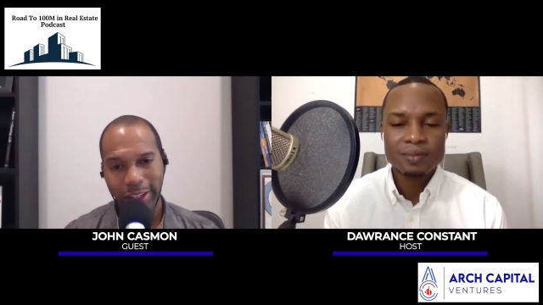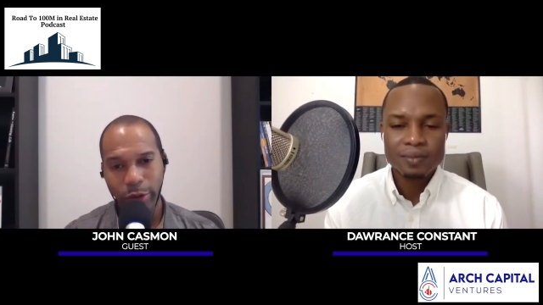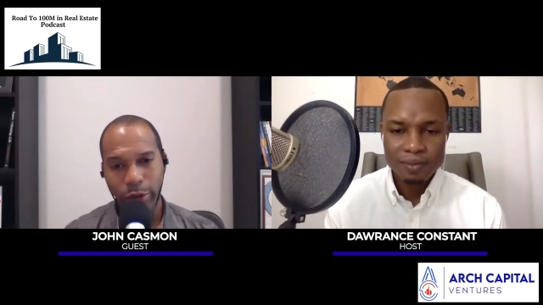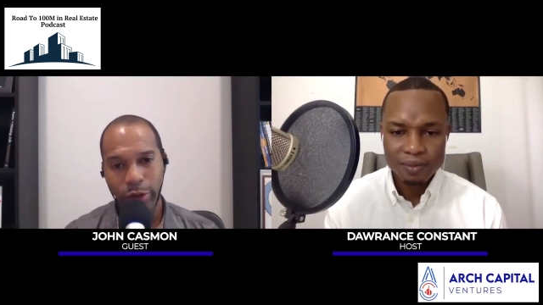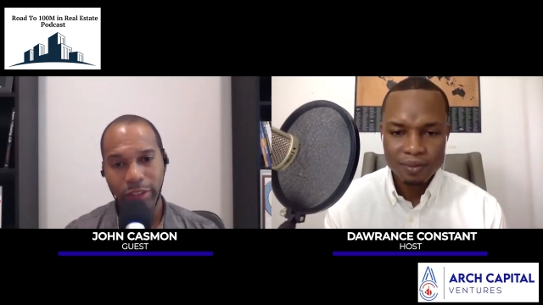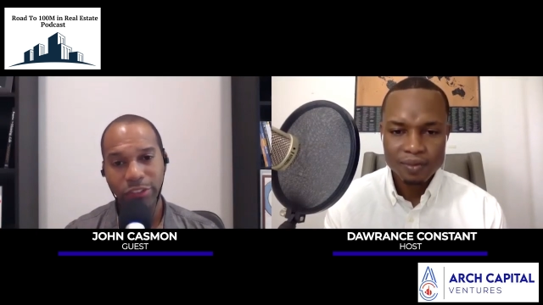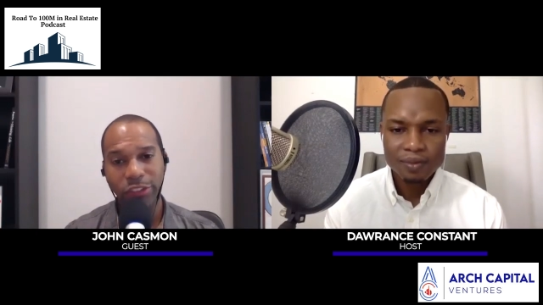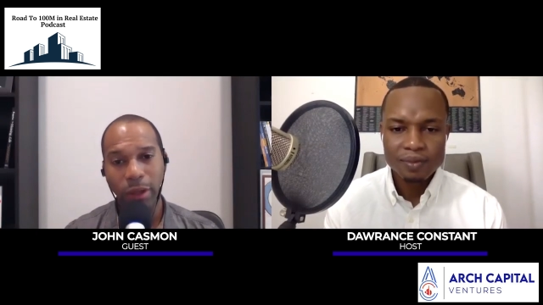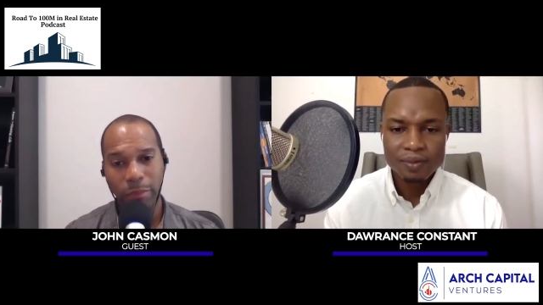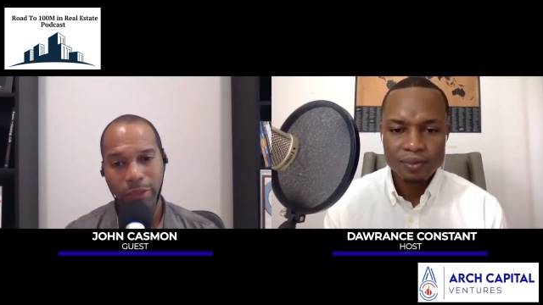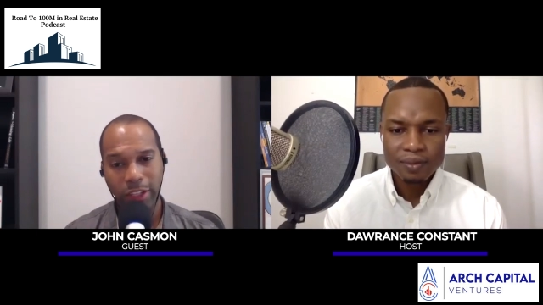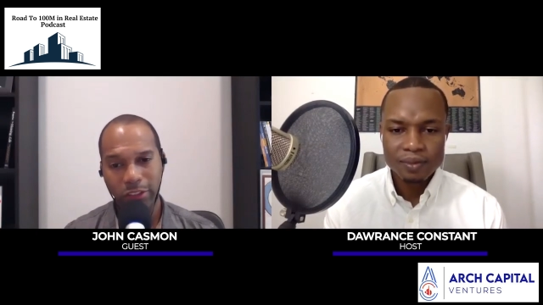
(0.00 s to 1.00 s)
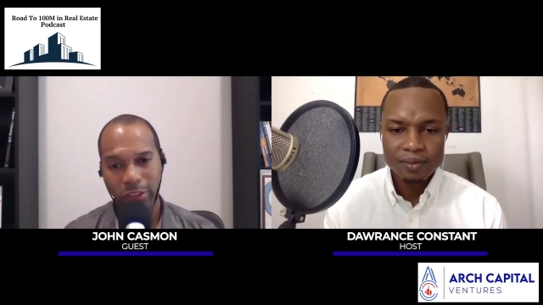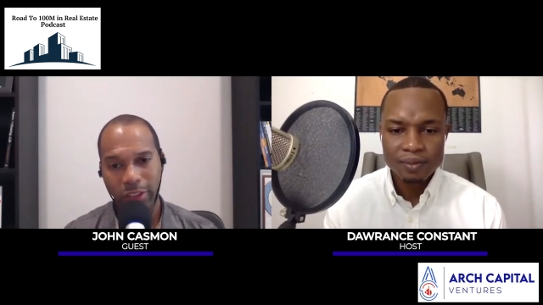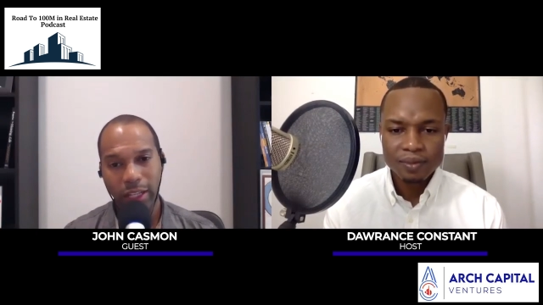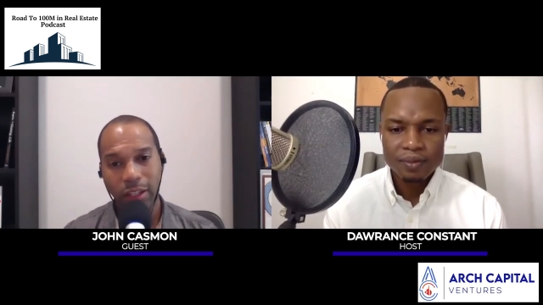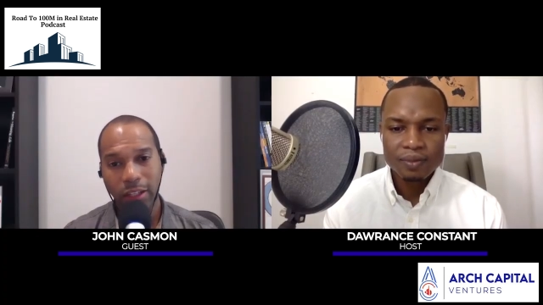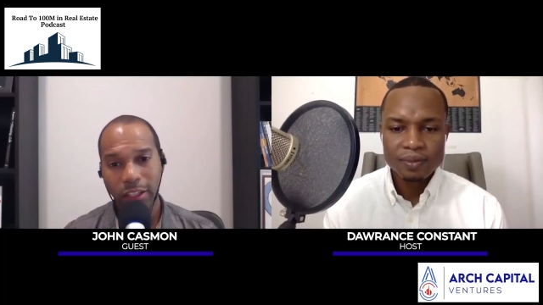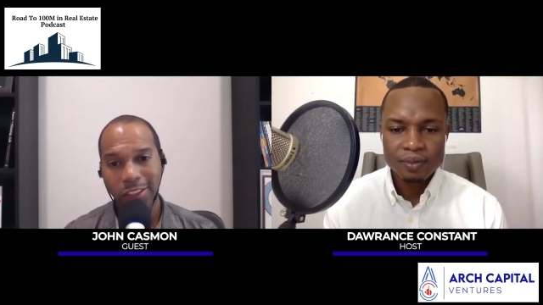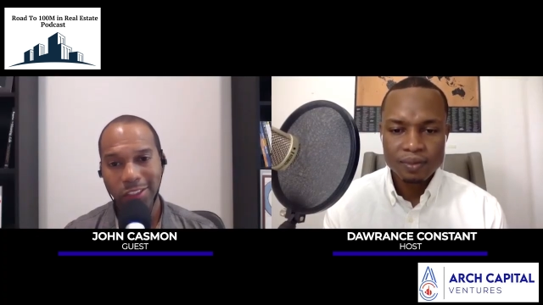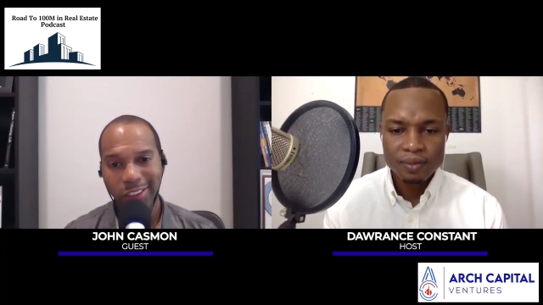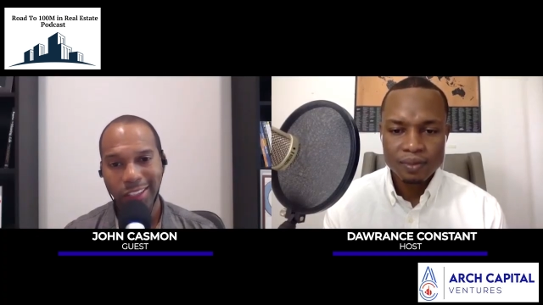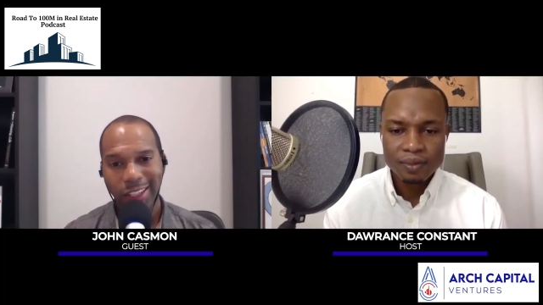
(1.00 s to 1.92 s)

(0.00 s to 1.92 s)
Speaker 1: Or you have some things on that list